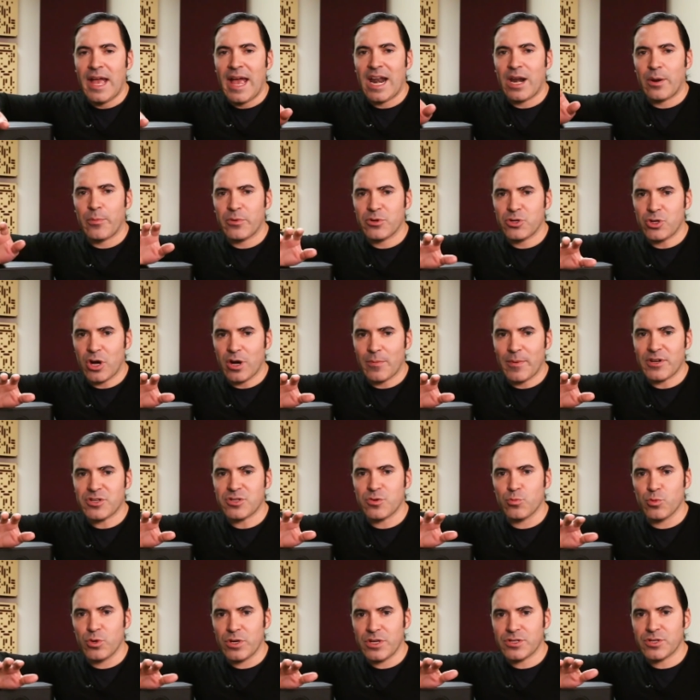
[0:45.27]
And I'm going to talk about
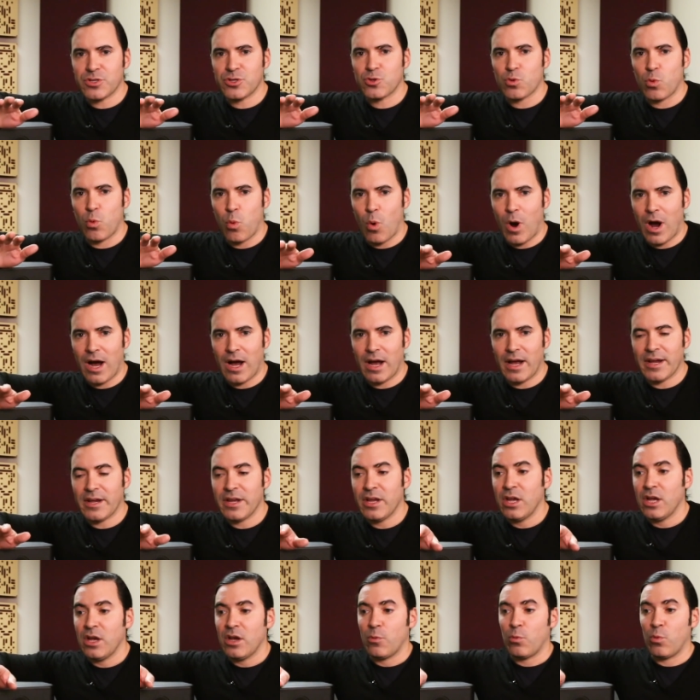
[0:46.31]
some reasons
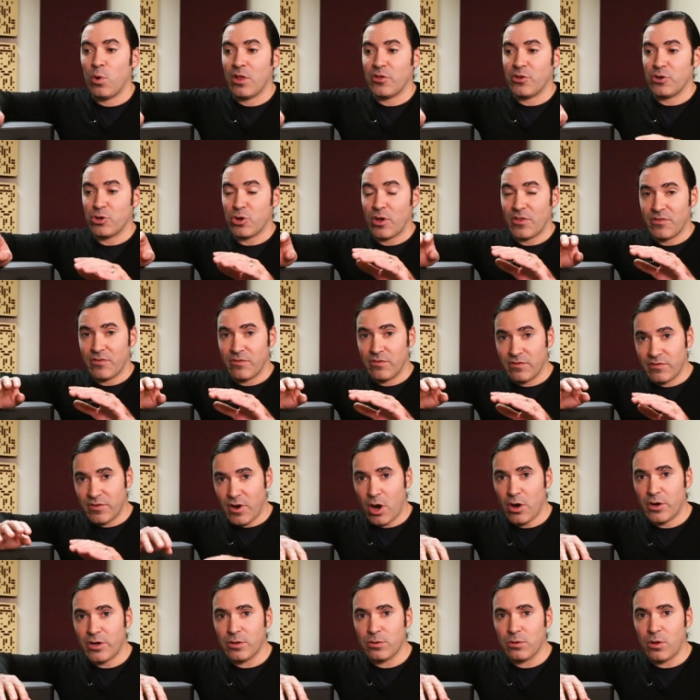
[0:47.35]
why, whether you're at the
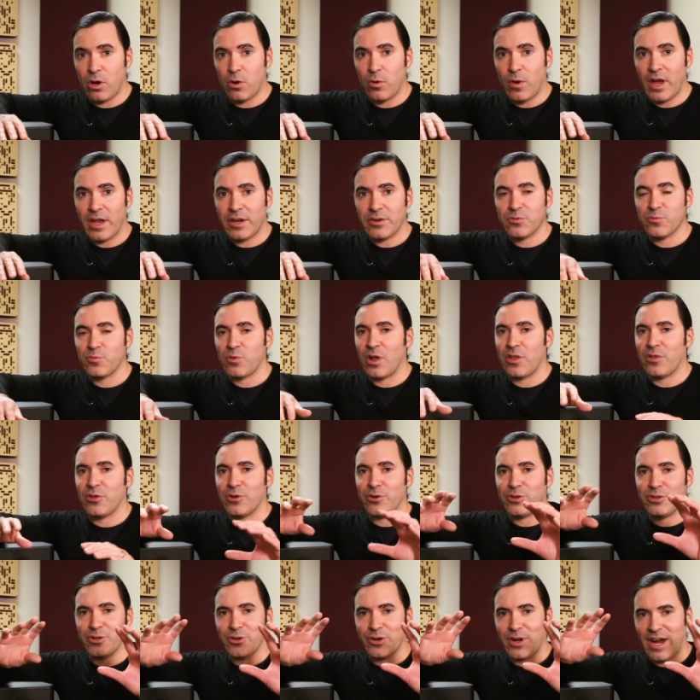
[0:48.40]
very low end,
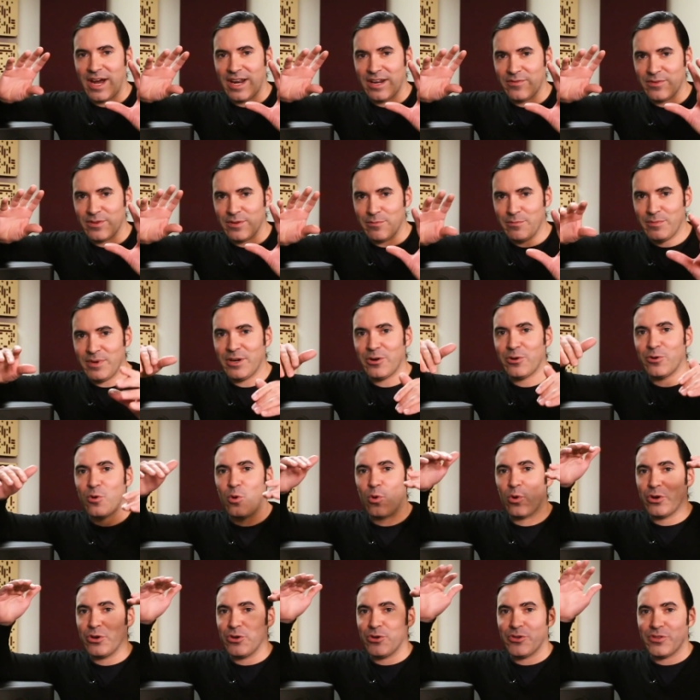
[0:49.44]
whether you're kind of in the middle,
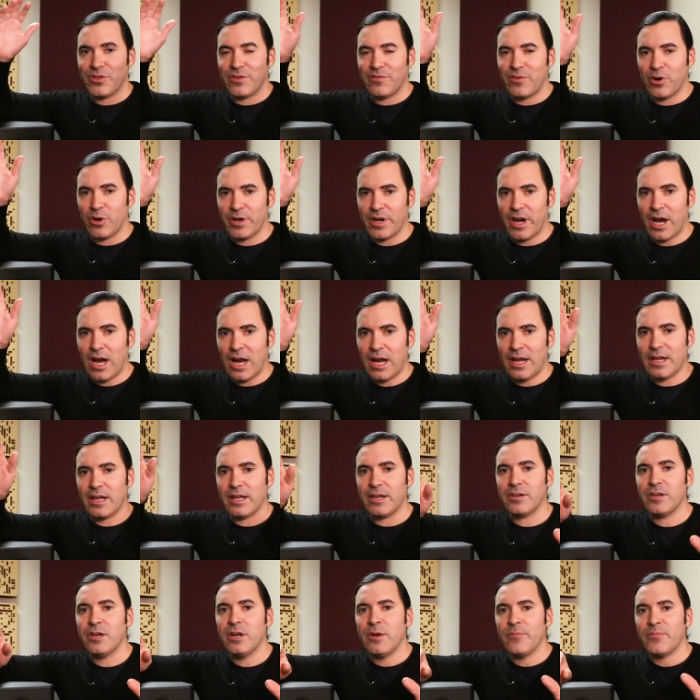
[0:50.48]
or you're at the very high
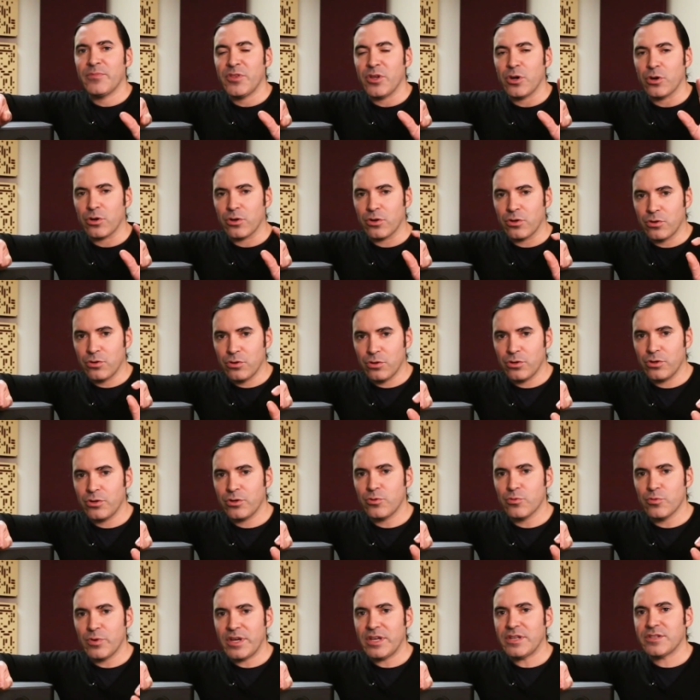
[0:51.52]
end, there are
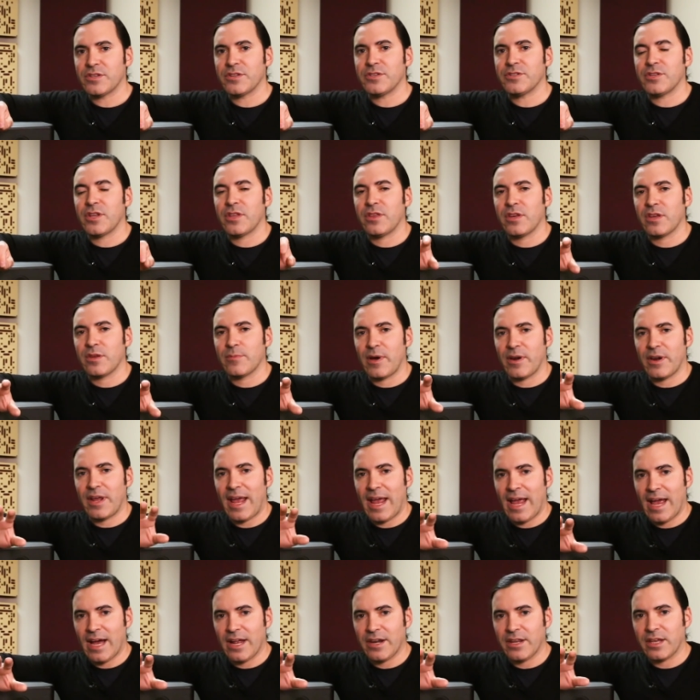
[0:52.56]
good reasons to think about
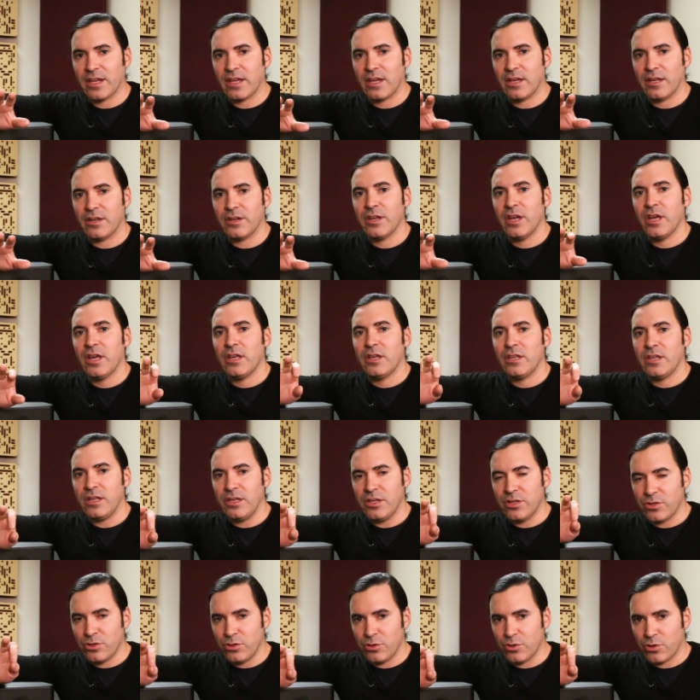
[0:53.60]
adding in
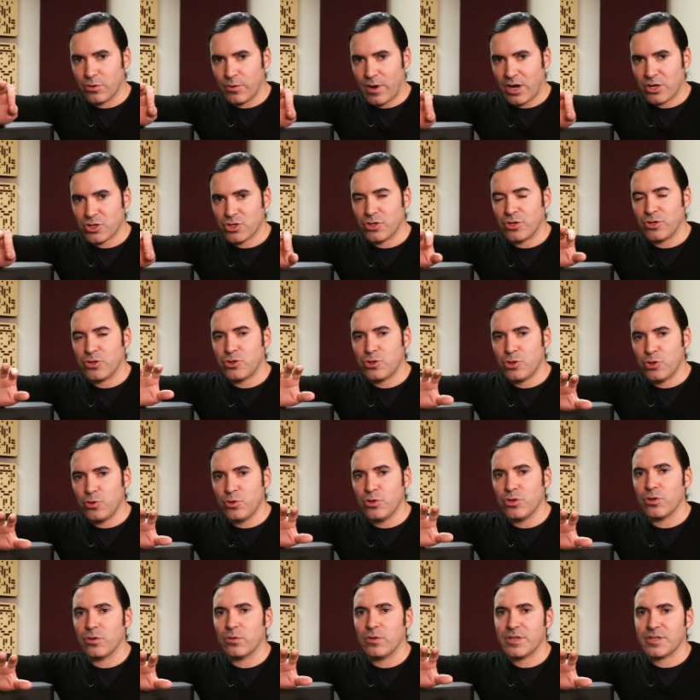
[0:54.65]
EQ correction to your